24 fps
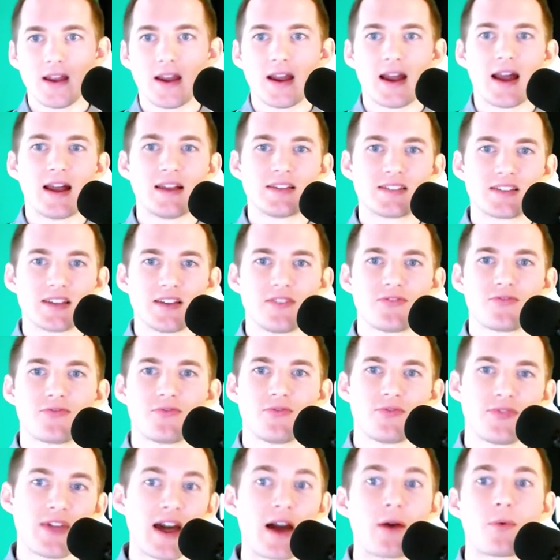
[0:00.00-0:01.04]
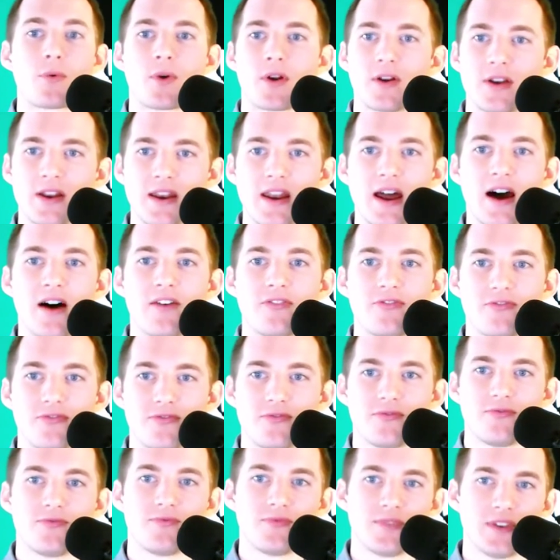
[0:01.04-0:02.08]
as if that weren't enough,
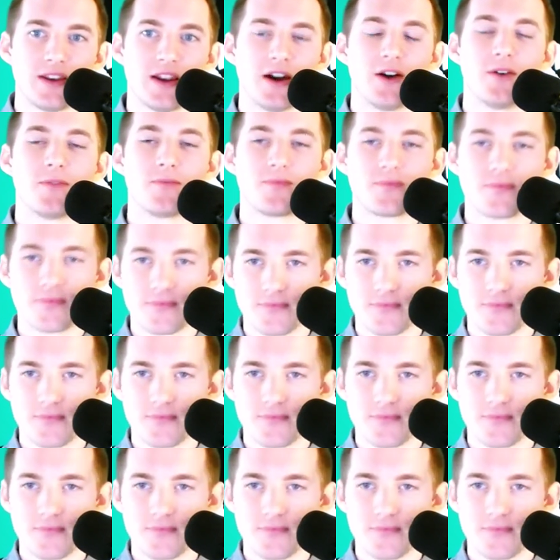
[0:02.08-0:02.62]
you know,